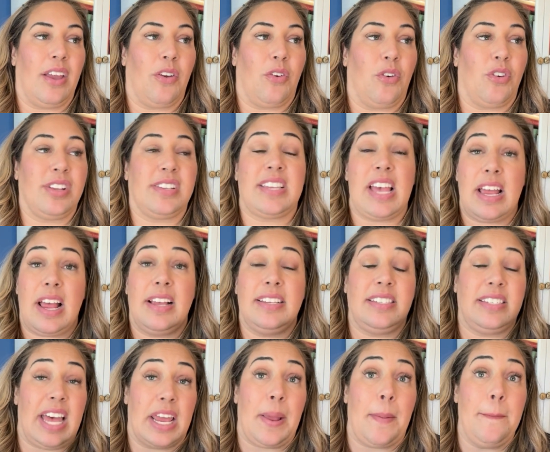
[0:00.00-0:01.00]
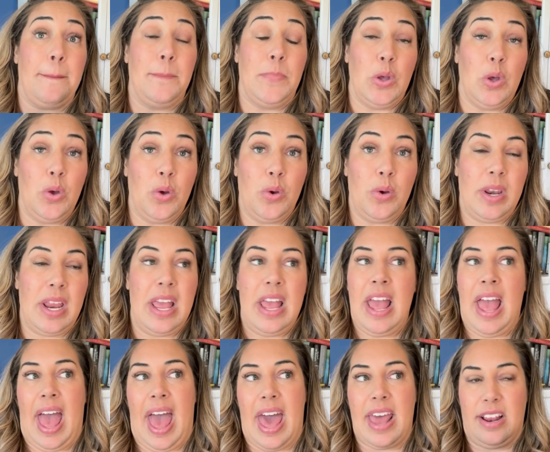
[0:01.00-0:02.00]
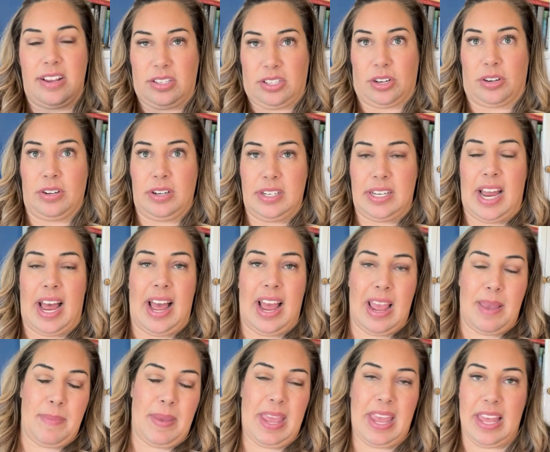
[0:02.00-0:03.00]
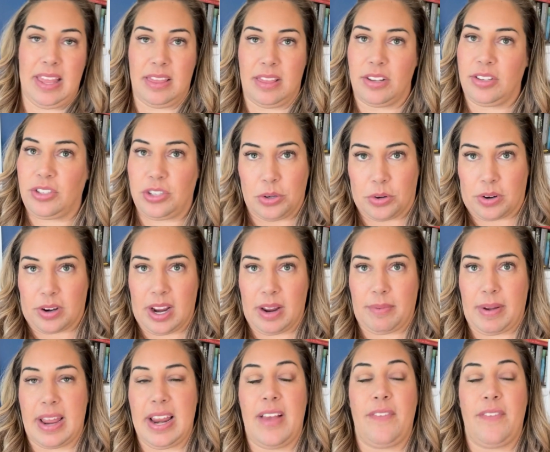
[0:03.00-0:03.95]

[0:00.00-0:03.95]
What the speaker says: set a mood at a certain time in the story, right?